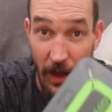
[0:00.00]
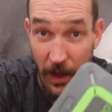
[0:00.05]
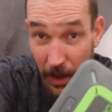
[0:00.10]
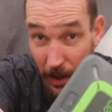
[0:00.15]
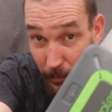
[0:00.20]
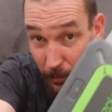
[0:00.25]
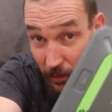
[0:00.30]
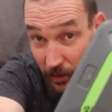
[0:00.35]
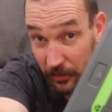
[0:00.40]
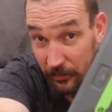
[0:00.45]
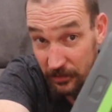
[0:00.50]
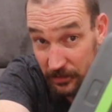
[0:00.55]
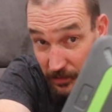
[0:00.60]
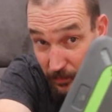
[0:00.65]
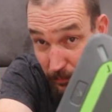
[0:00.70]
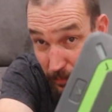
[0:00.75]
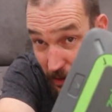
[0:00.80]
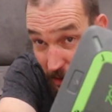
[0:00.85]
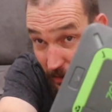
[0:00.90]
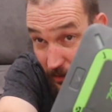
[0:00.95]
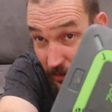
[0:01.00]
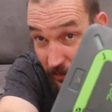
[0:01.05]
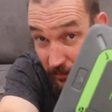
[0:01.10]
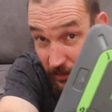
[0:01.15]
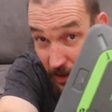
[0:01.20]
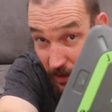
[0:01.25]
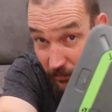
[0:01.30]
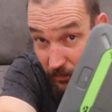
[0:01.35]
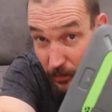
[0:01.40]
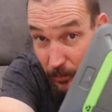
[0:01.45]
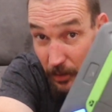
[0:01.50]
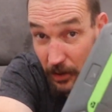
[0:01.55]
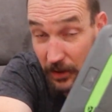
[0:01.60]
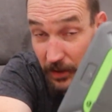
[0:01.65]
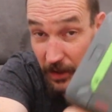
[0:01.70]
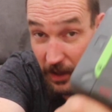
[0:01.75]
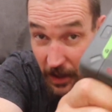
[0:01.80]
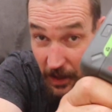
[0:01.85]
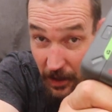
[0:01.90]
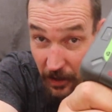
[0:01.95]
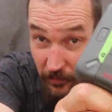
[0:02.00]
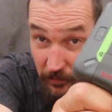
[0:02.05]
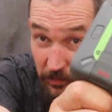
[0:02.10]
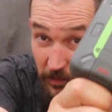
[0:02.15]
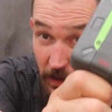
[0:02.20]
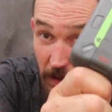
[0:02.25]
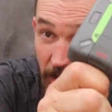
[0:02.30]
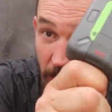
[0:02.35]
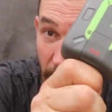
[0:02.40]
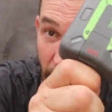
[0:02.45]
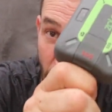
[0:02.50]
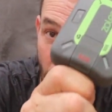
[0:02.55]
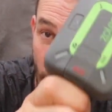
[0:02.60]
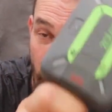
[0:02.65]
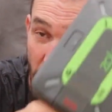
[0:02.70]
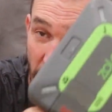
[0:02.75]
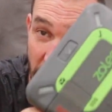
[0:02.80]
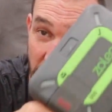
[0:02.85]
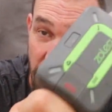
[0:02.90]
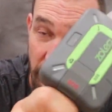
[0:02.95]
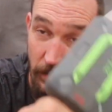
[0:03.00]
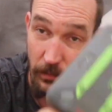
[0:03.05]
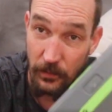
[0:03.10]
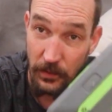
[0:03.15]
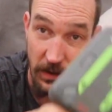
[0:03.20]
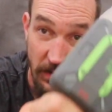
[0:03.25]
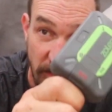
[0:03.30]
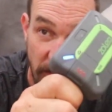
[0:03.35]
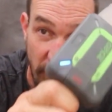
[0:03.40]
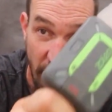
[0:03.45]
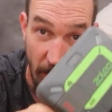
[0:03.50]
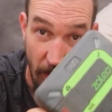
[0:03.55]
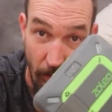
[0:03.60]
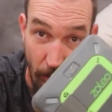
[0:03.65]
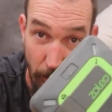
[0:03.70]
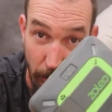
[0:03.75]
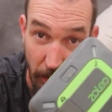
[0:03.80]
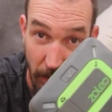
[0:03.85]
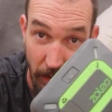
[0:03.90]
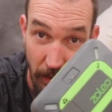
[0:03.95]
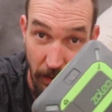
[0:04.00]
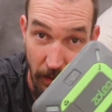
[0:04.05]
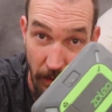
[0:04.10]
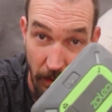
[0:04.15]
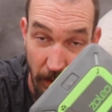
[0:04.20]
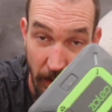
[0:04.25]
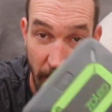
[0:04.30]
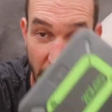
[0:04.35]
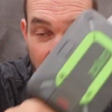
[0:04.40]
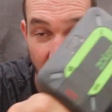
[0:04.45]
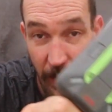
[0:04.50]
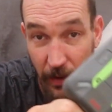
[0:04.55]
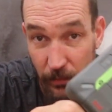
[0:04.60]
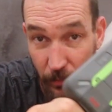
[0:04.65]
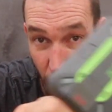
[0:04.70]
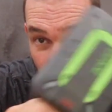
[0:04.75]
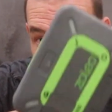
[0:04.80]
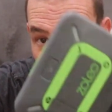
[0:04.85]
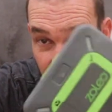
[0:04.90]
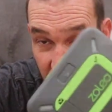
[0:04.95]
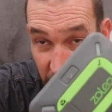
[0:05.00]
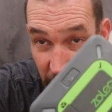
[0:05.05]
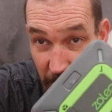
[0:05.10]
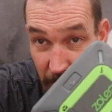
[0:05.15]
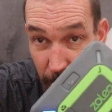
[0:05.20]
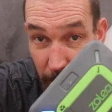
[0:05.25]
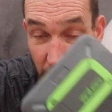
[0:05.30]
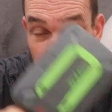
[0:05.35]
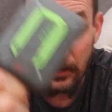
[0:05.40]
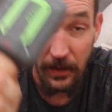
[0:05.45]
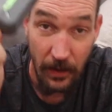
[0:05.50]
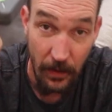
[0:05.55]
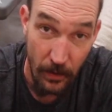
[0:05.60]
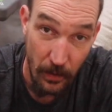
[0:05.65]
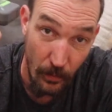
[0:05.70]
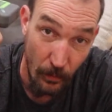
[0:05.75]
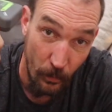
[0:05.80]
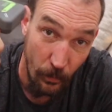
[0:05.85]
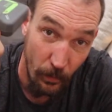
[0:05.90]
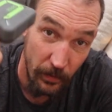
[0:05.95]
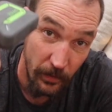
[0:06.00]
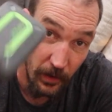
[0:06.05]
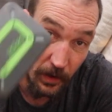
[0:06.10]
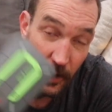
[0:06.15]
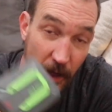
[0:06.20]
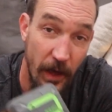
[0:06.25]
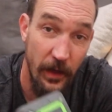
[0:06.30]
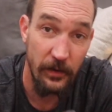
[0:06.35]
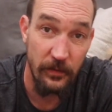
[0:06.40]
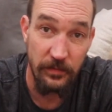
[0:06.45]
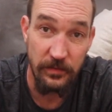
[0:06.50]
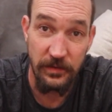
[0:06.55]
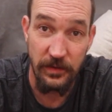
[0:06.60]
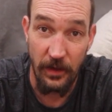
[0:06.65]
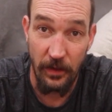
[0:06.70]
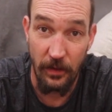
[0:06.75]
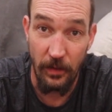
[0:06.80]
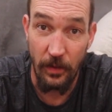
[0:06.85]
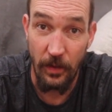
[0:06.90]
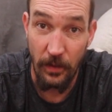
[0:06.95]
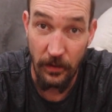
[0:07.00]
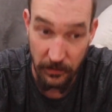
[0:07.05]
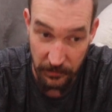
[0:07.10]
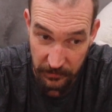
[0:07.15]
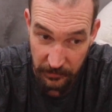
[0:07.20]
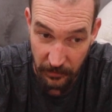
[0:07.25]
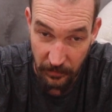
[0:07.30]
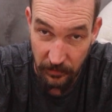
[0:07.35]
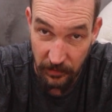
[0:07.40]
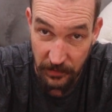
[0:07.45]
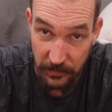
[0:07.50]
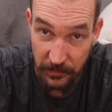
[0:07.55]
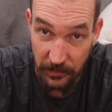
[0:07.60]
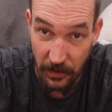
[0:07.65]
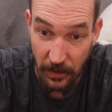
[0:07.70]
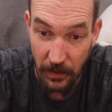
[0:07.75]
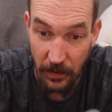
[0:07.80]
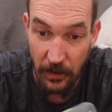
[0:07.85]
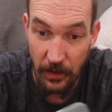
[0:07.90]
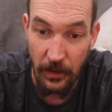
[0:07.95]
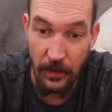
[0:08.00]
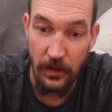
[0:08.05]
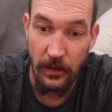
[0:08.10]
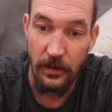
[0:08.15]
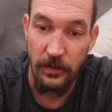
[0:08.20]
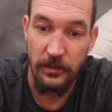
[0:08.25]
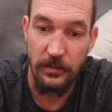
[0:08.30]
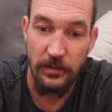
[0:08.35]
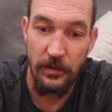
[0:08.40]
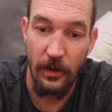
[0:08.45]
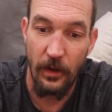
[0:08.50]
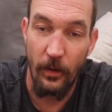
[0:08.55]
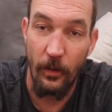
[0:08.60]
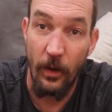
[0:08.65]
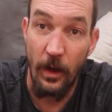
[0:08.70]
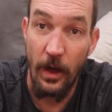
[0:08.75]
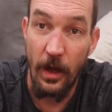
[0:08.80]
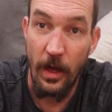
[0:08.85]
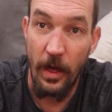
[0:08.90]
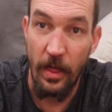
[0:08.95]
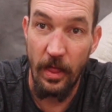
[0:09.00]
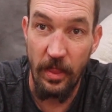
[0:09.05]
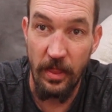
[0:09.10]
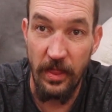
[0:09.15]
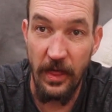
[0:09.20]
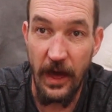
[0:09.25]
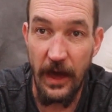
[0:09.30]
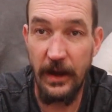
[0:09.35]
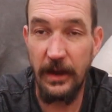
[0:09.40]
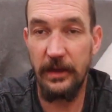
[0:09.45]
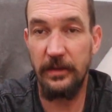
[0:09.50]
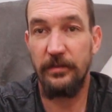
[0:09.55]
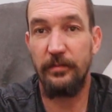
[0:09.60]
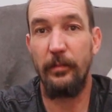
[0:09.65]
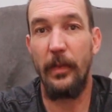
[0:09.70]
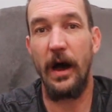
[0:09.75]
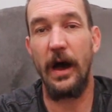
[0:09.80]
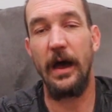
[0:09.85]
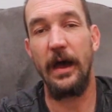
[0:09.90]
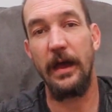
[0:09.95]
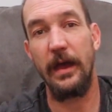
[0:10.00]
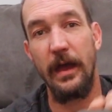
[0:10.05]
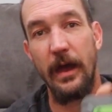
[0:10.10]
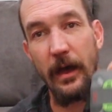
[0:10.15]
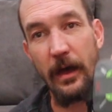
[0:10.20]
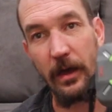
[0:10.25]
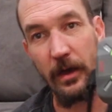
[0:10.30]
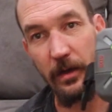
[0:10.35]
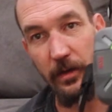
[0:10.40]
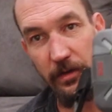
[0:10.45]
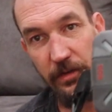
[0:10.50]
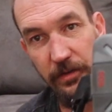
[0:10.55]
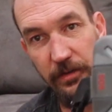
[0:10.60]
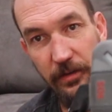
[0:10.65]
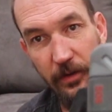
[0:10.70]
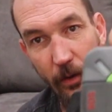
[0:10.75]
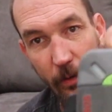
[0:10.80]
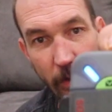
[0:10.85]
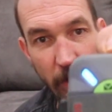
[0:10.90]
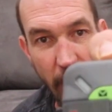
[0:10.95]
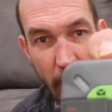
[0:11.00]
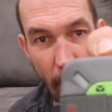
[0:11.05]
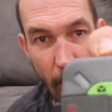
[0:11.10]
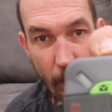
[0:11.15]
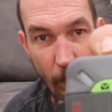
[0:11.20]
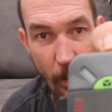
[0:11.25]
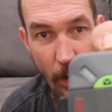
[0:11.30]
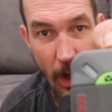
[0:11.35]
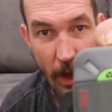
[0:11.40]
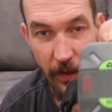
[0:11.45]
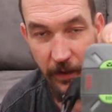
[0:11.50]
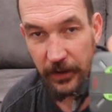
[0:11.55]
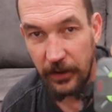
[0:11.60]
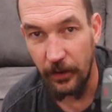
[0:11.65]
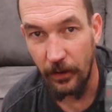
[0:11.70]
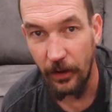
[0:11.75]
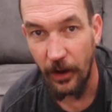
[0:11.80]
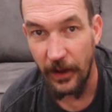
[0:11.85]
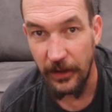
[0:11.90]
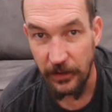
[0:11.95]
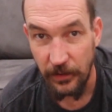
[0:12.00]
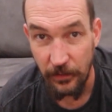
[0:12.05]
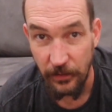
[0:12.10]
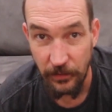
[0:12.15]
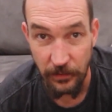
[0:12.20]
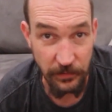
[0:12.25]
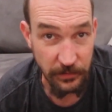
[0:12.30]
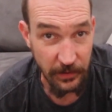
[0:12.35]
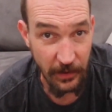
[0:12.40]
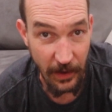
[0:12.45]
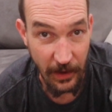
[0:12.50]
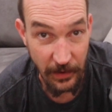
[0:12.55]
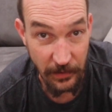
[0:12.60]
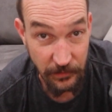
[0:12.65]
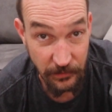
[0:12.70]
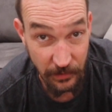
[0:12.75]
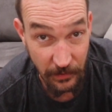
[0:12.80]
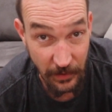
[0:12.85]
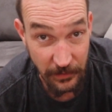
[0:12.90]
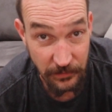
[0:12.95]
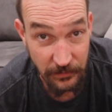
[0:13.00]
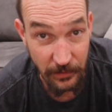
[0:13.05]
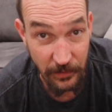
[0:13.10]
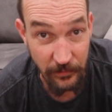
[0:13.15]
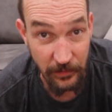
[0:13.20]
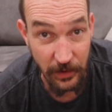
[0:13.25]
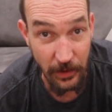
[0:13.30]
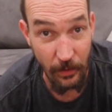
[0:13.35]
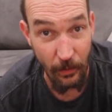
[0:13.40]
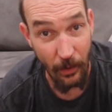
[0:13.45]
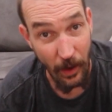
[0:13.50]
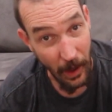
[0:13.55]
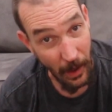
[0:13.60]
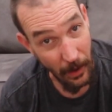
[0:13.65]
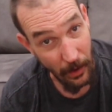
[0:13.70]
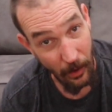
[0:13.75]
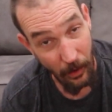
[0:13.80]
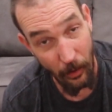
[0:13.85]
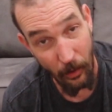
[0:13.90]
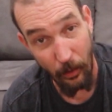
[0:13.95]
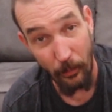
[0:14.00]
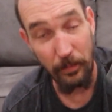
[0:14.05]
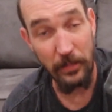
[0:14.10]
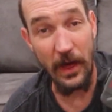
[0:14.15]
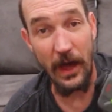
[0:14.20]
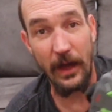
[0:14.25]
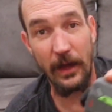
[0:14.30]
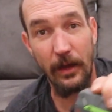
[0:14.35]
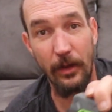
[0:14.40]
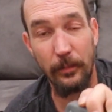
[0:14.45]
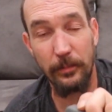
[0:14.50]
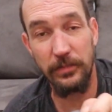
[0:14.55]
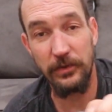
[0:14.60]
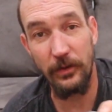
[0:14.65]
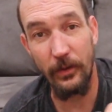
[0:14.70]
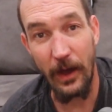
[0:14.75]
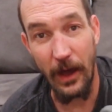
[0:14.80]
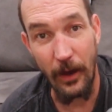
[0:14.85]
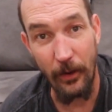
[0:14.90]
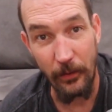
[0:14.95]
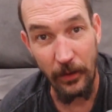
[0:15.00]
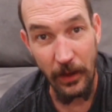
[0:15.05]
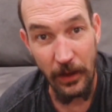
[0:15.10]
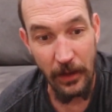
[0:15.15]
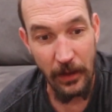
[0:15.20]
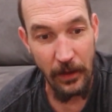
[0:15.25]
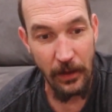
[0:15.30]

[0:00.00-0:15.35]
I believe it's imperative everybody have a way to reach help and or their family when they're out of cell service. So that is my ZOLEO gear I use and trust review. I hope that helps you out.